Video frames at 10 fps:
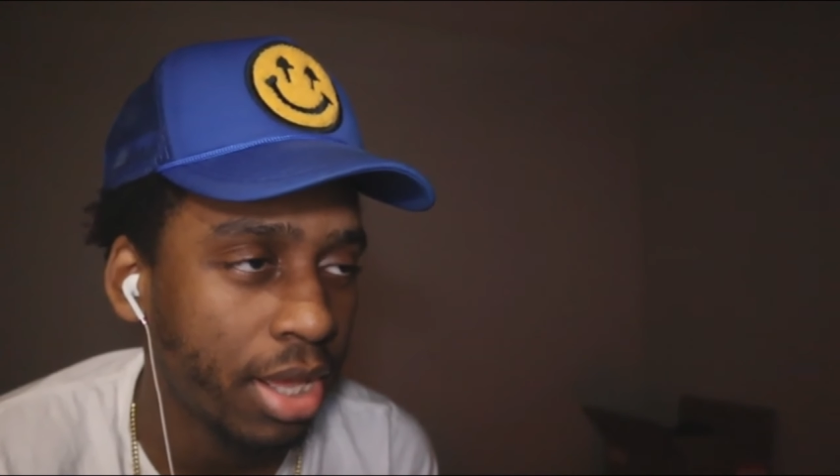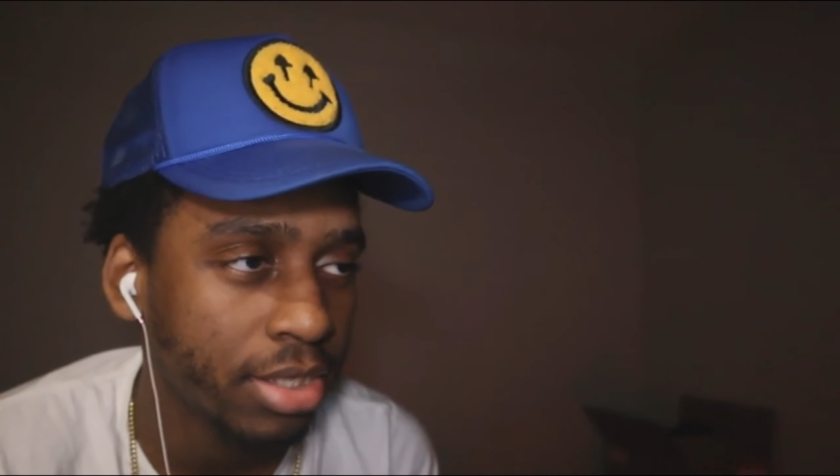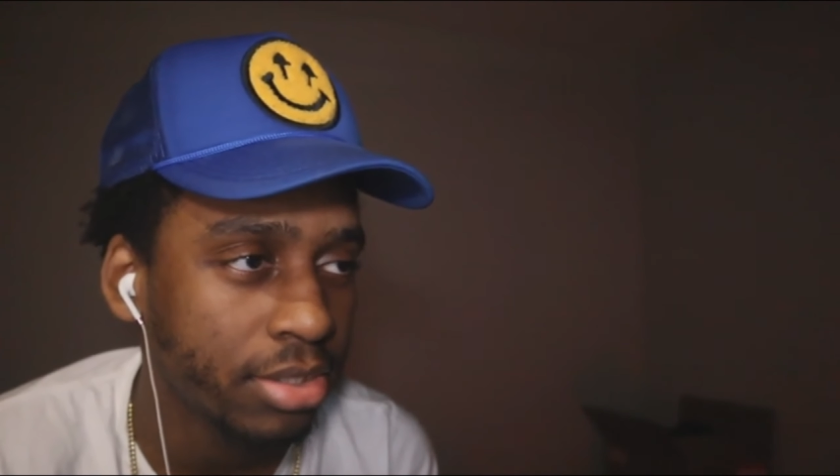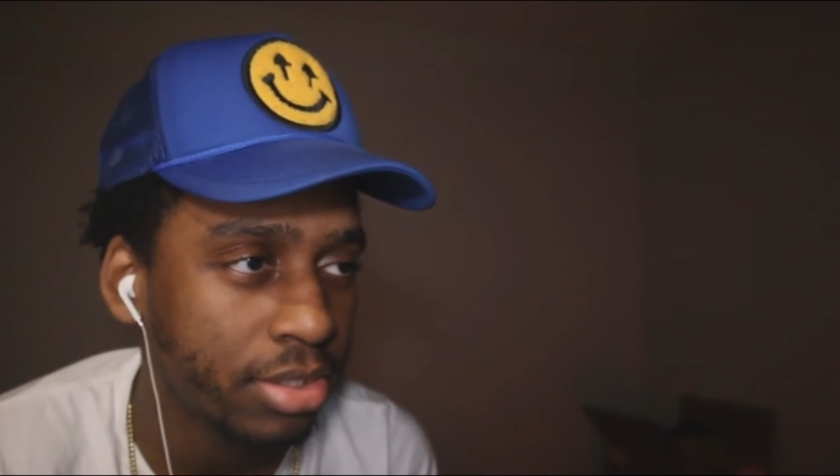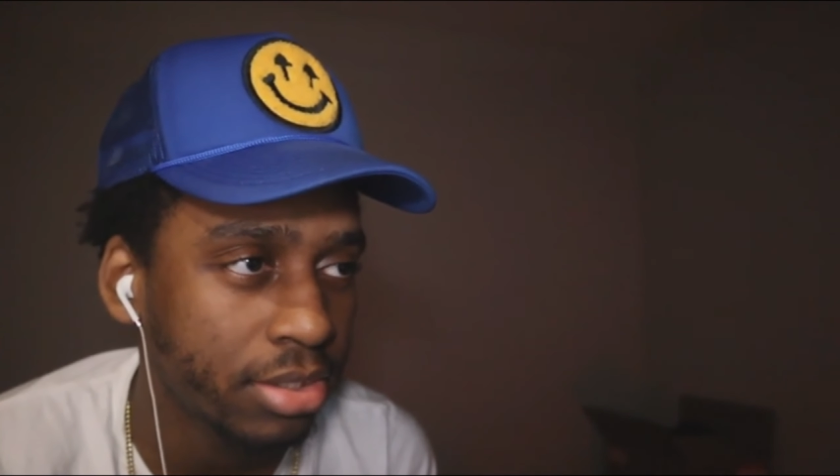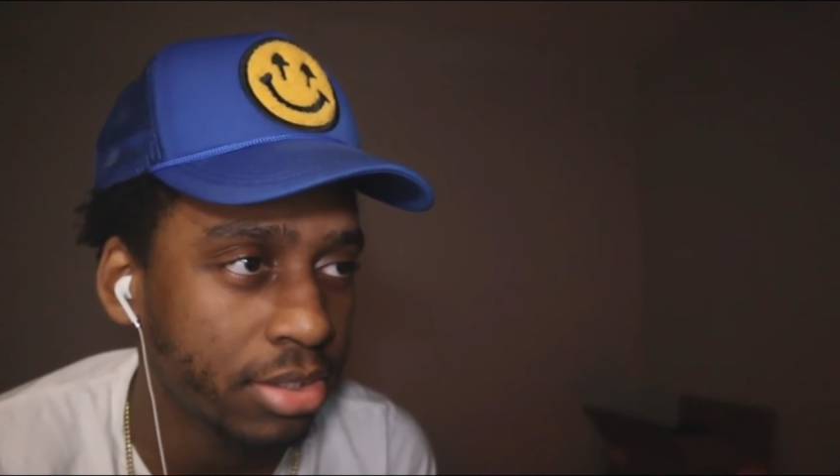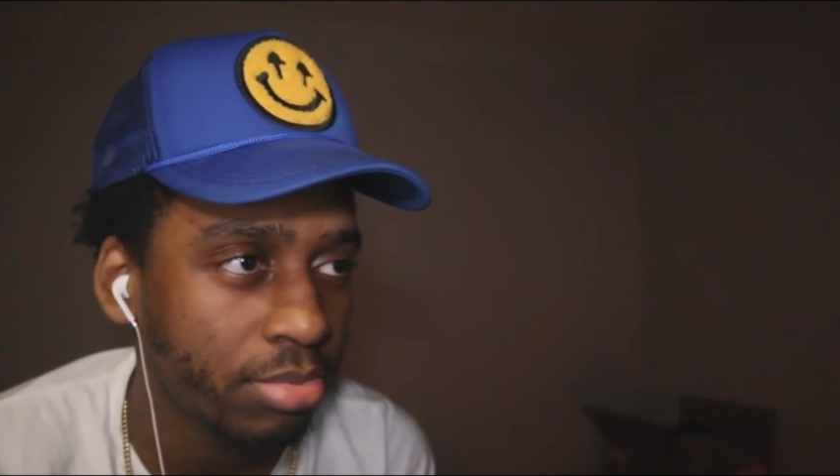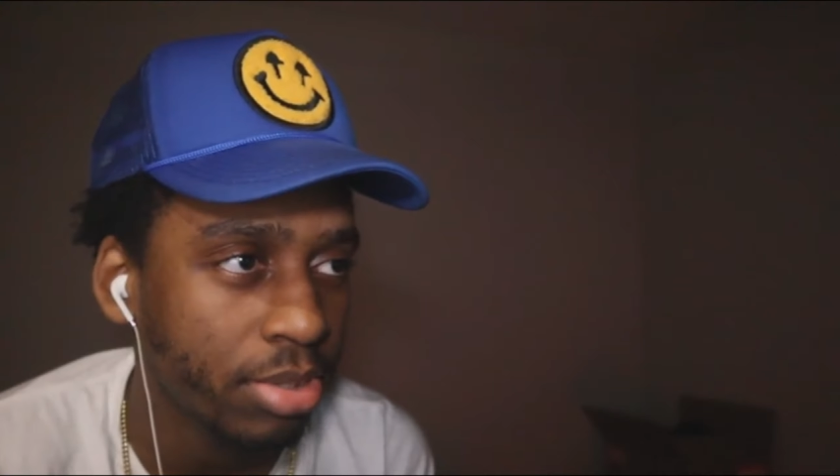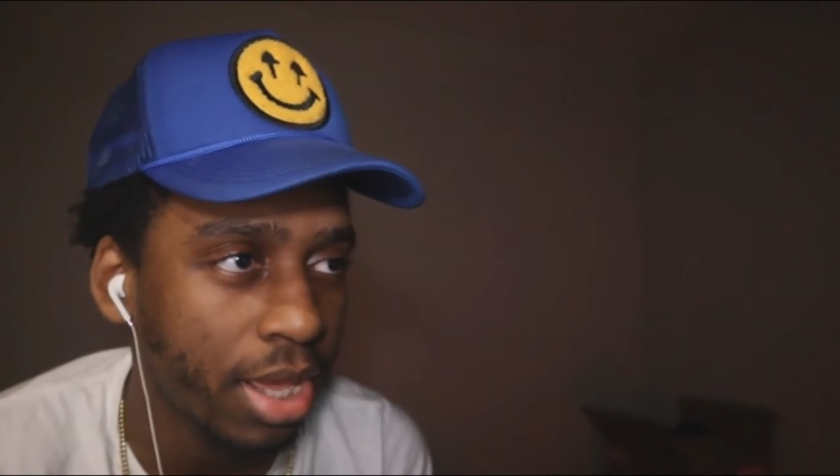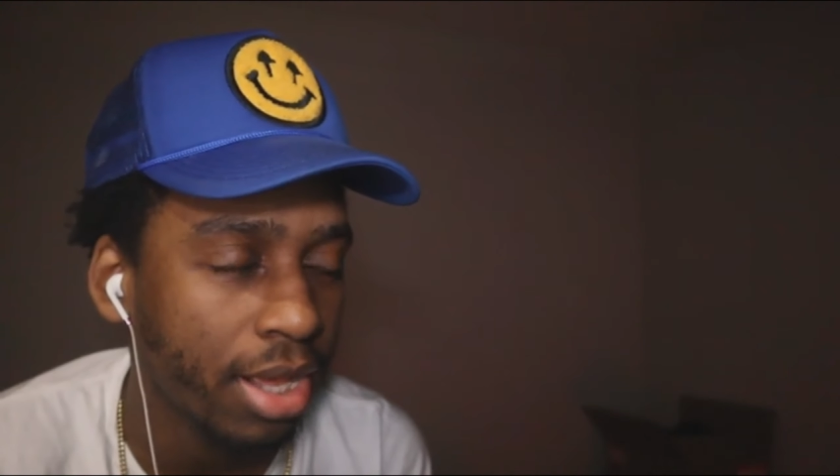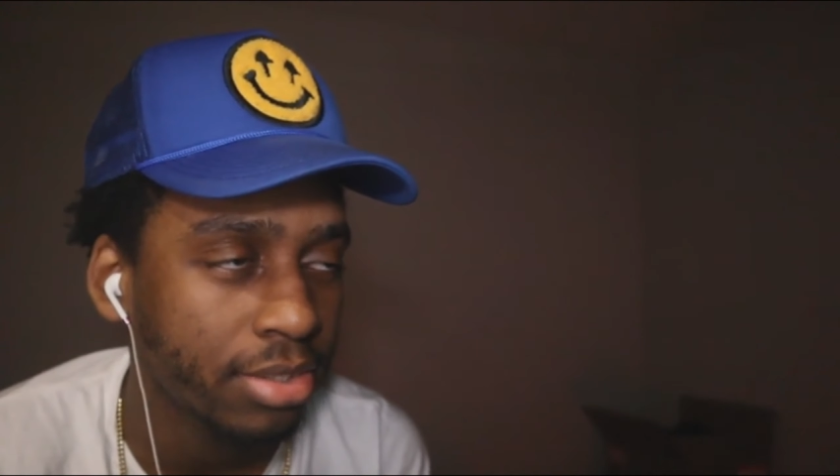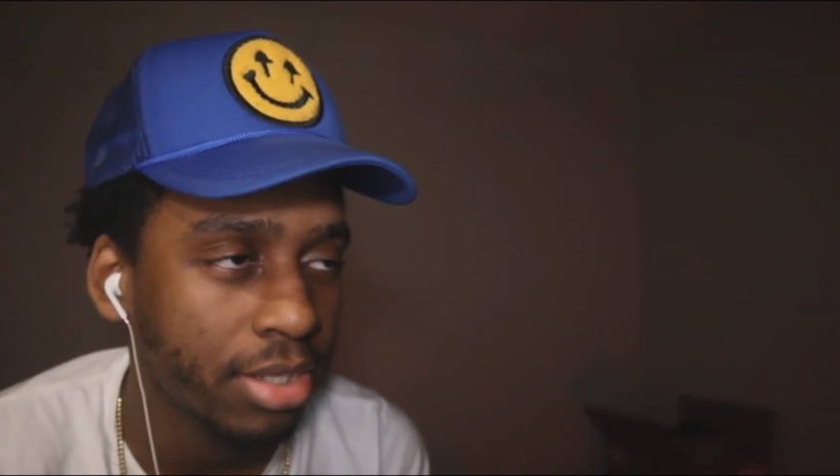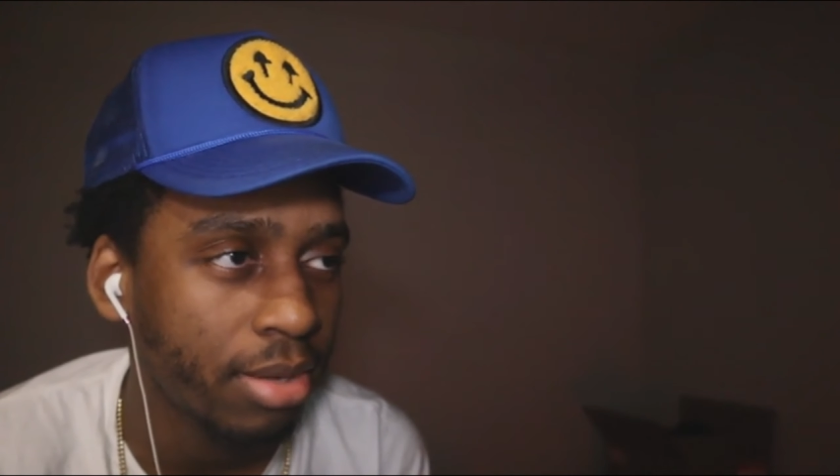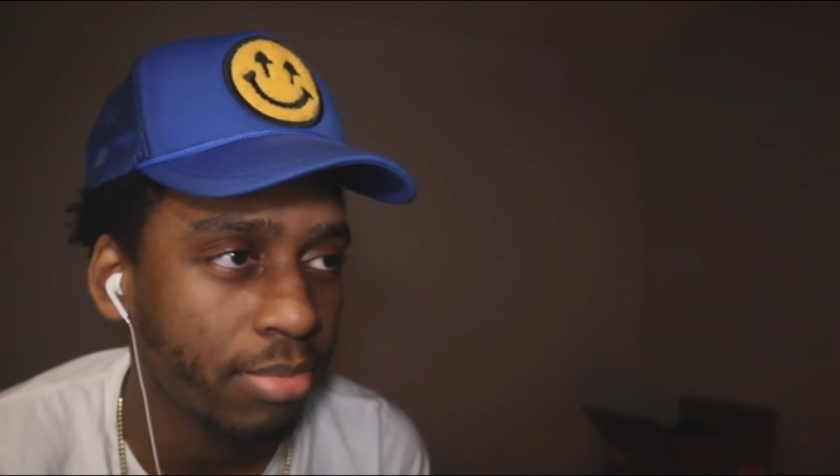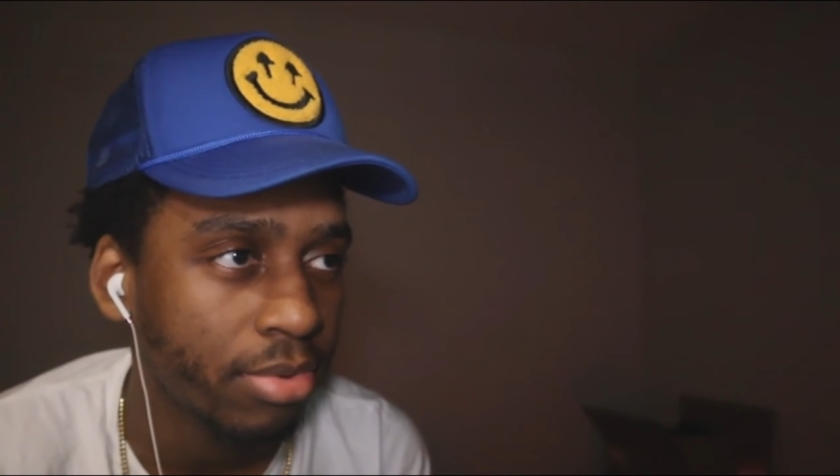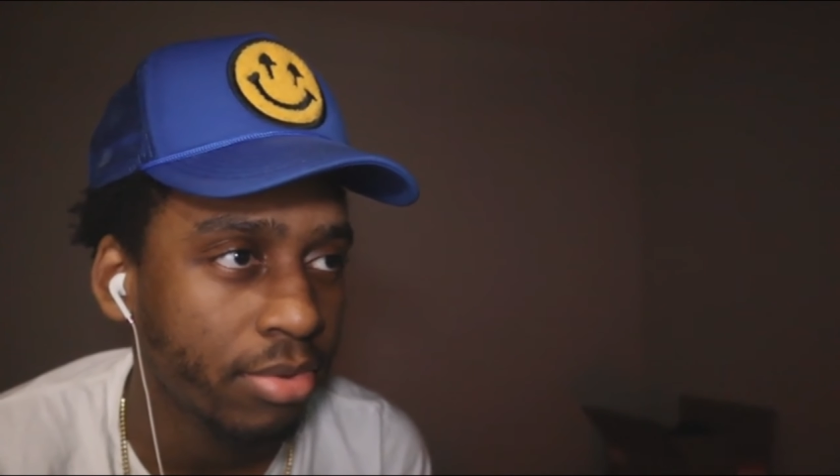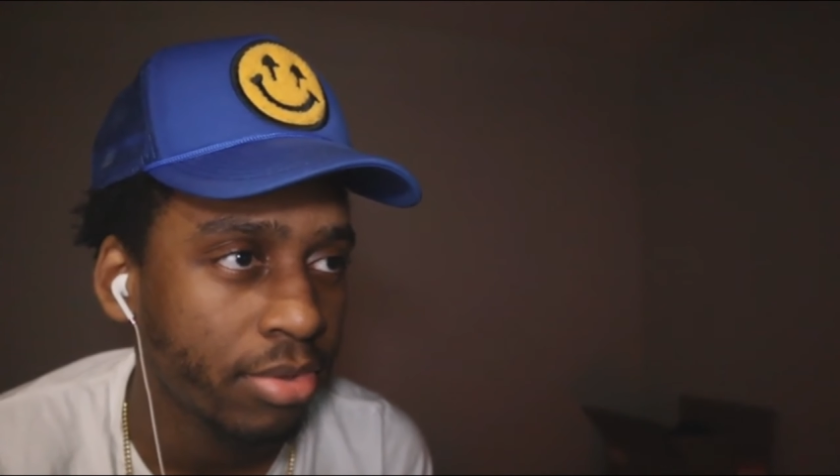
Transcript: has to happen.